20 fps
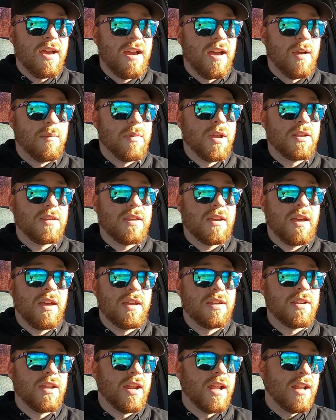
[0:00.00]

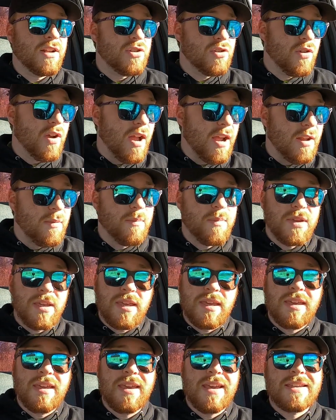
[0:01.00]
I try to
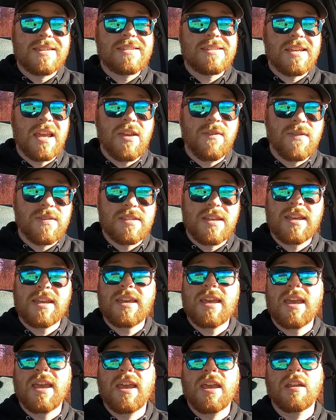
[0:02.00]
be as safe as I
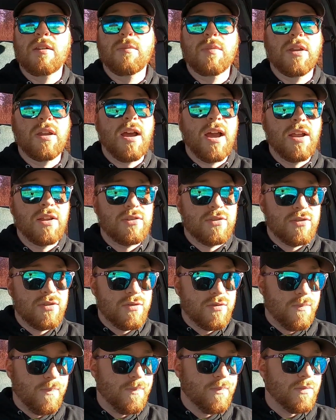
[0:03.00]
can, but I
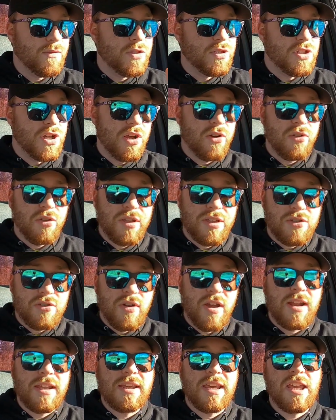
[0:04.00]
generally
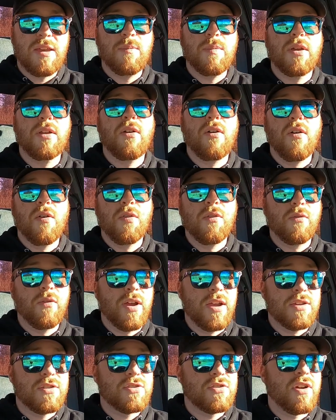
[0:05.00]
try to keep it on the
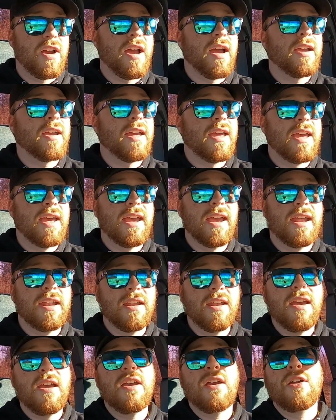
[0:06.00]
racetrack
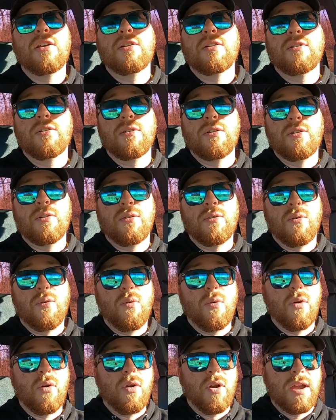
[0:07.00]

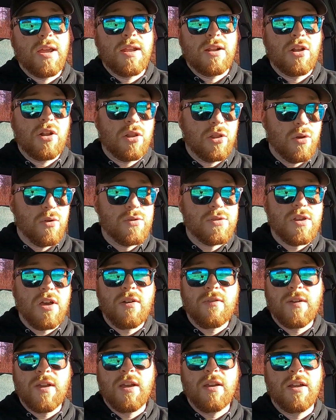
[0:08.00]
or in closed
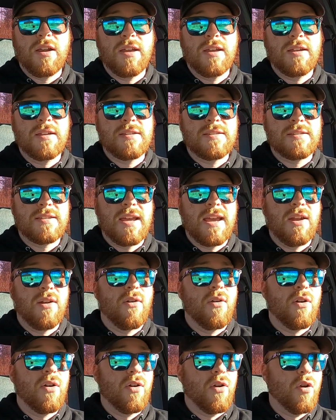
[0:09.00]
off areas that
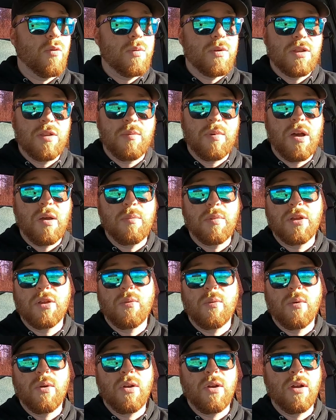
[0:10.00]
aren't open to the
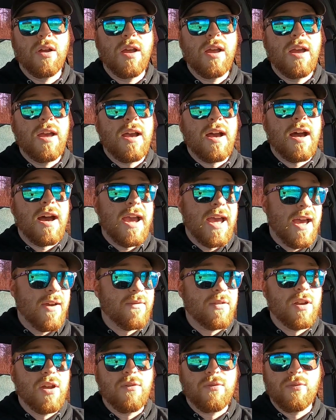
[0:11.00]
public, where I
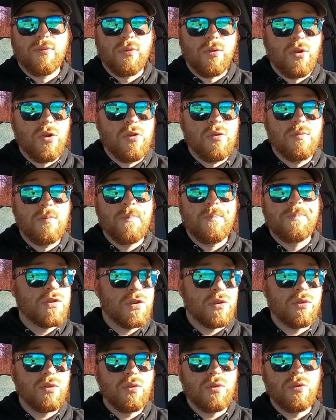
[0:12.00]
have enough room
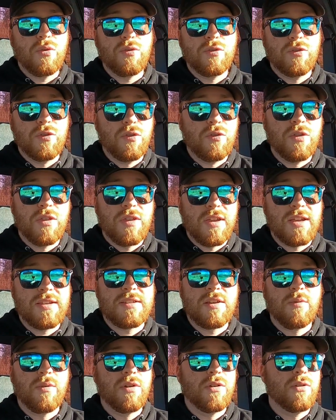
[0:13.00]
to do the
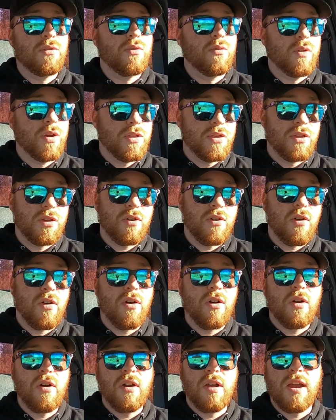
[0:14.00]
things I want to do with the
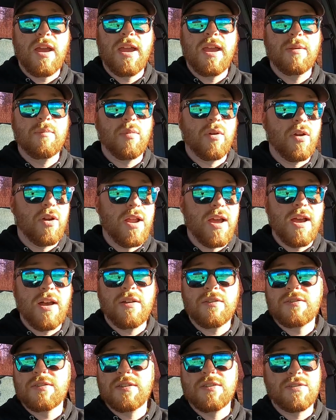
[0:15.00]
car, and
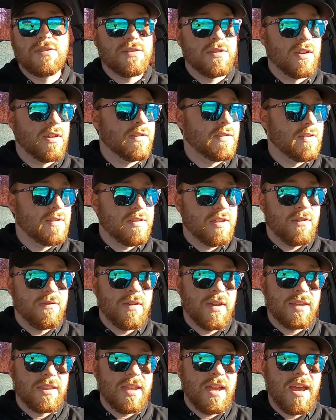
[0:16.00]
burnouts and stunts and stuff
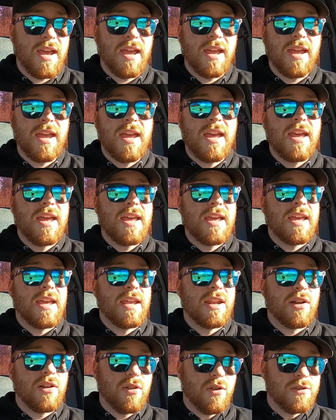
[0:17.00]
like that
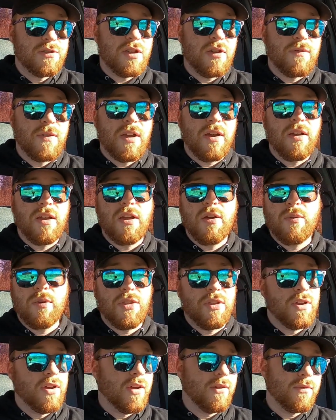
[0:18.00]
in a closed off area
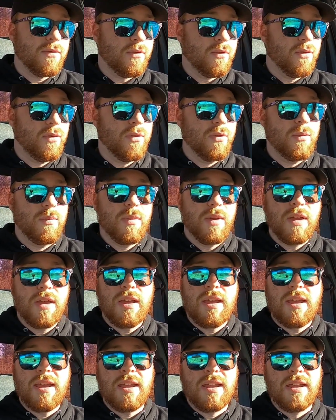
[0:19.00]
with enough room.
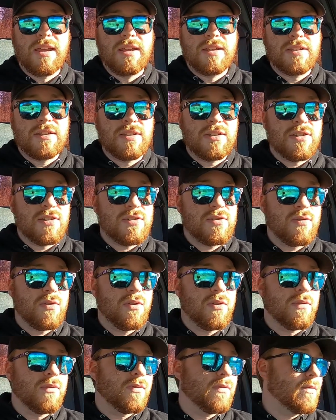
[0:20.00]
And it just sort
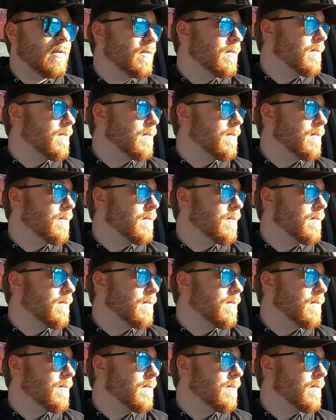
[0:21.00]
of